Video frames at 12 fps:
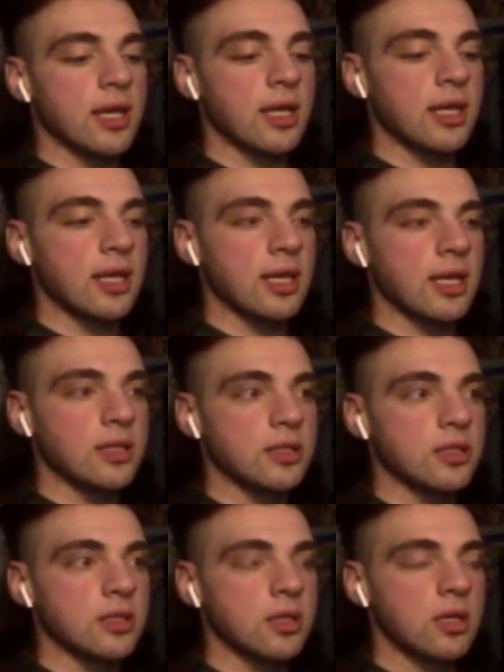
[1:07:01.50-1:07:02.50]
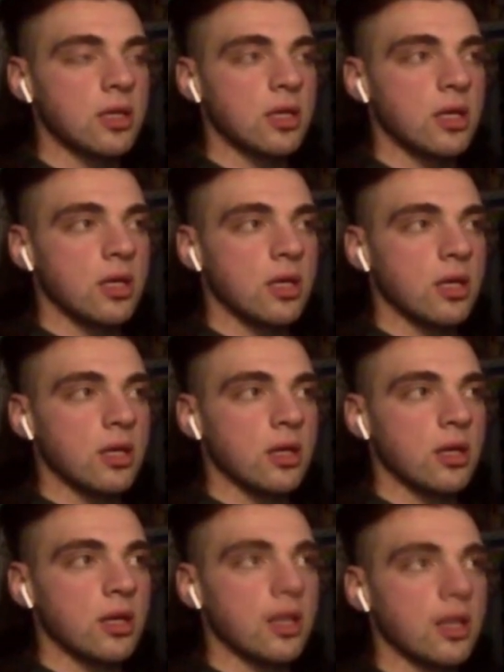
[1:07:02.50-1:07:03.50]
it is
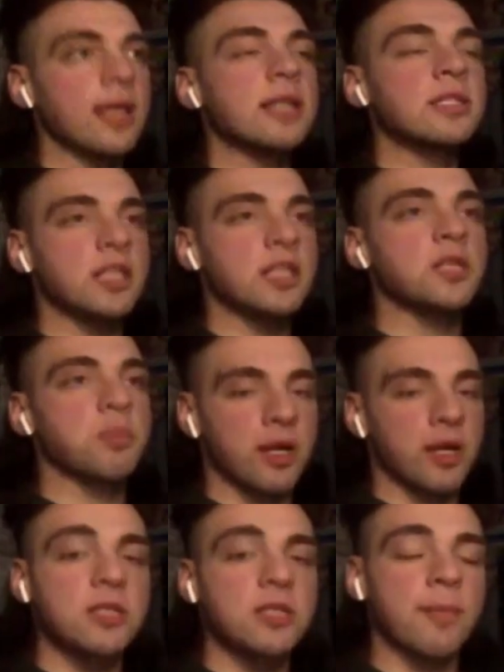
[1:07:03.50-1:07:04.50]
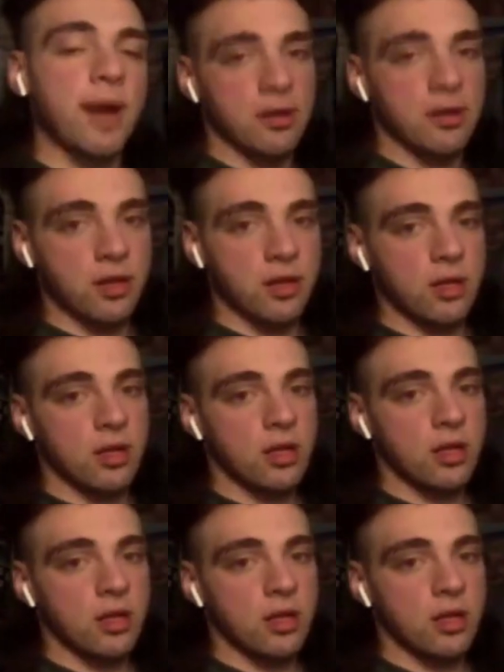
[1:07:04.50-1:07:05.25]
like, it's not a sprint, it's a marathon.